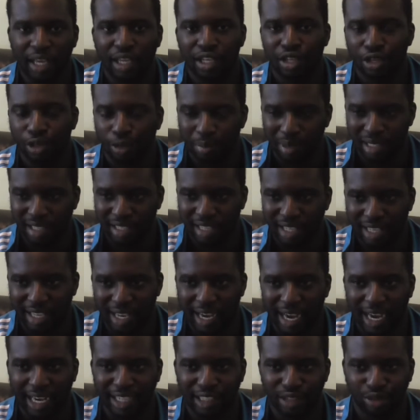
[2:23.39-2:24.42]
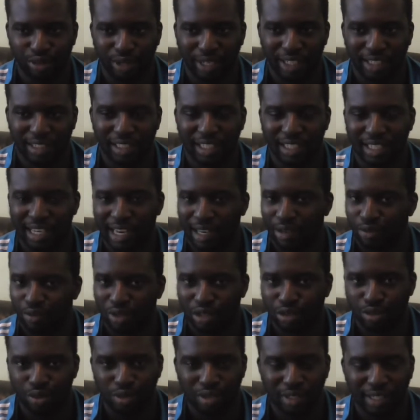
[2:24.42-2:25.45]
you'll be dehydrated and
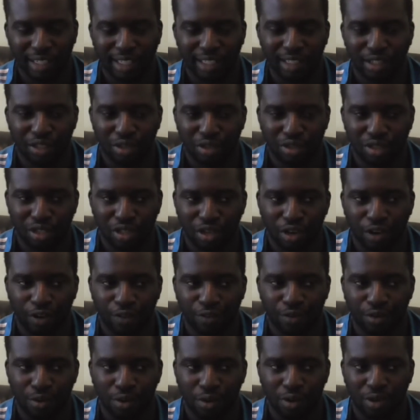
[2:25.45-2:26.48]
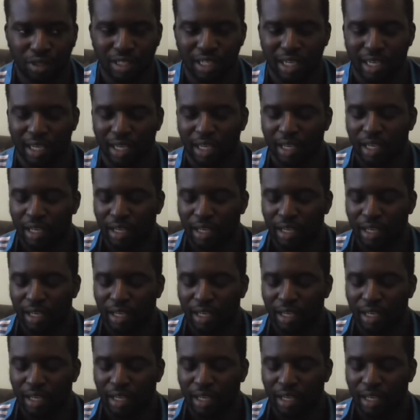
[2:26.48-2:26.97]
which will lead you to go for water.